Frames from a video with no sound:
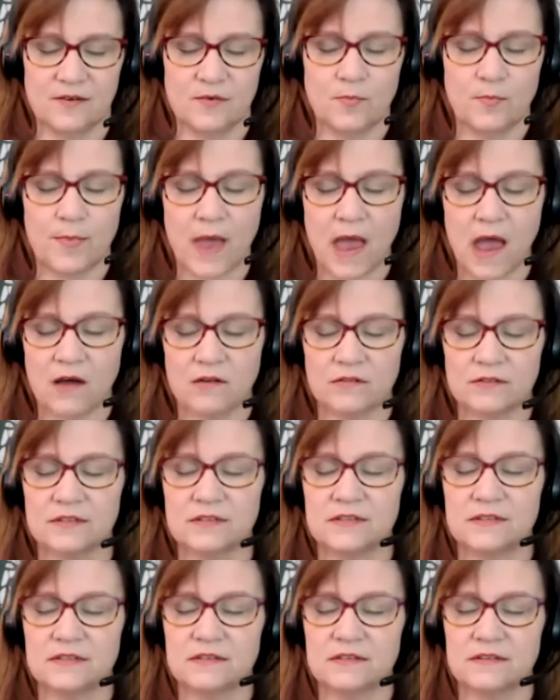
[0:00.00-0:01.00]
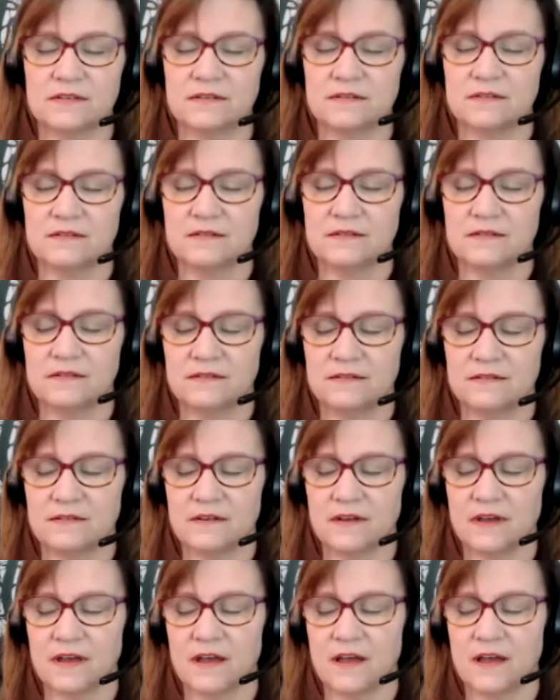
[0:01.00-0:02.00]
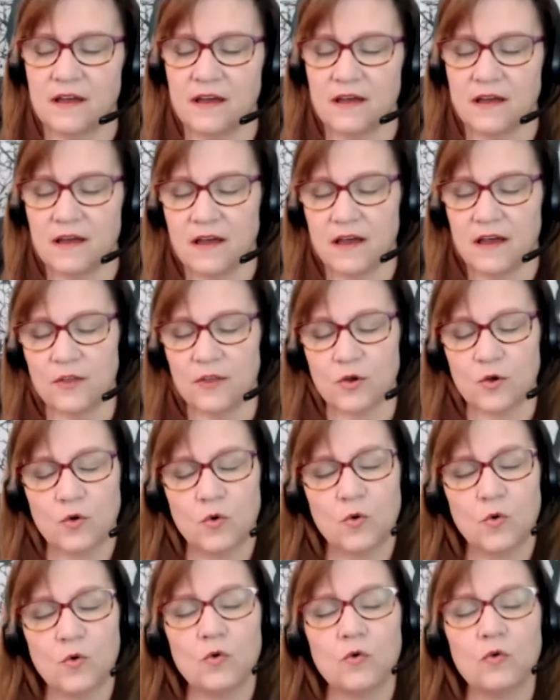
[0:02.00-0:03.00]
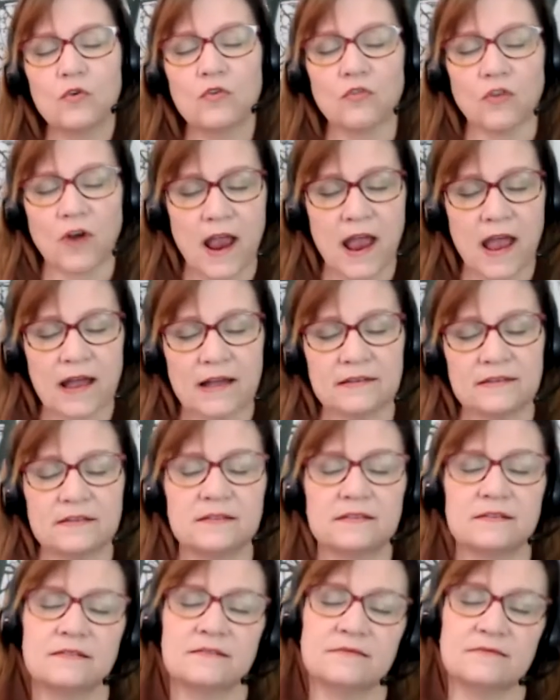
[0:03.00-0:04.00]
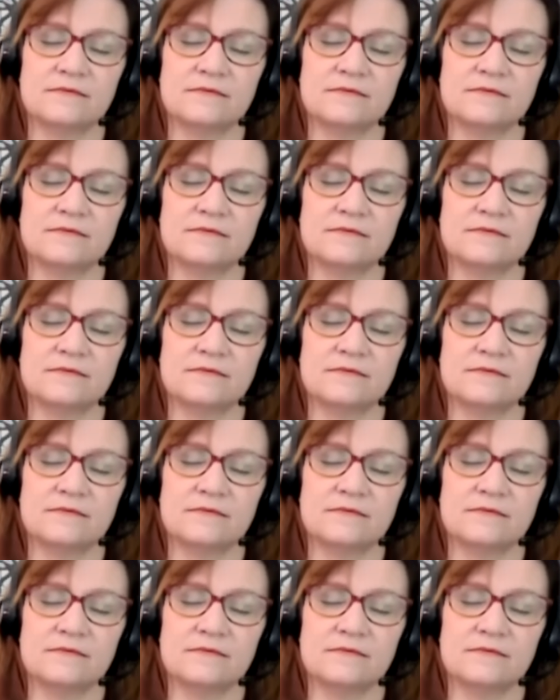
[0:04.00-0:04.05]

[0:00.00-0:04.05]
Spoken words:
bounce, and the cool grass.